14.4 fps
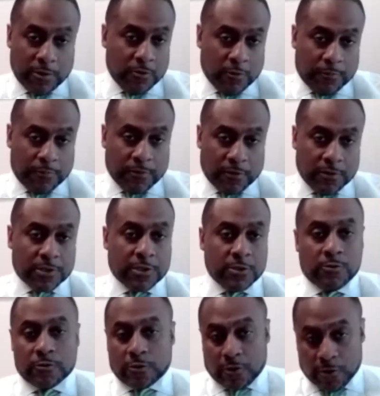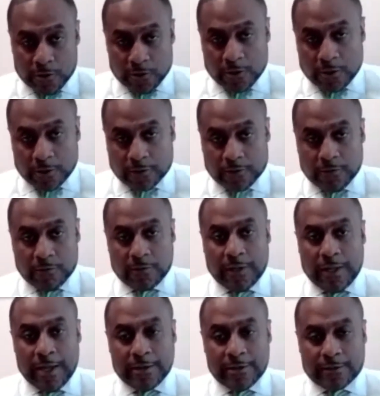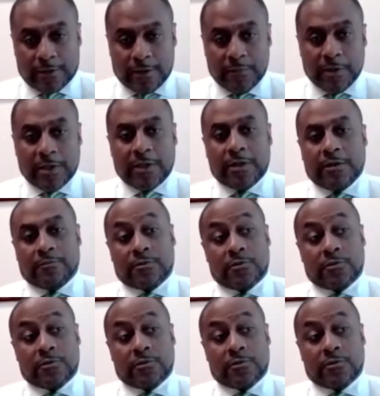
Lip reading: in your position who's a current law student and is coming in,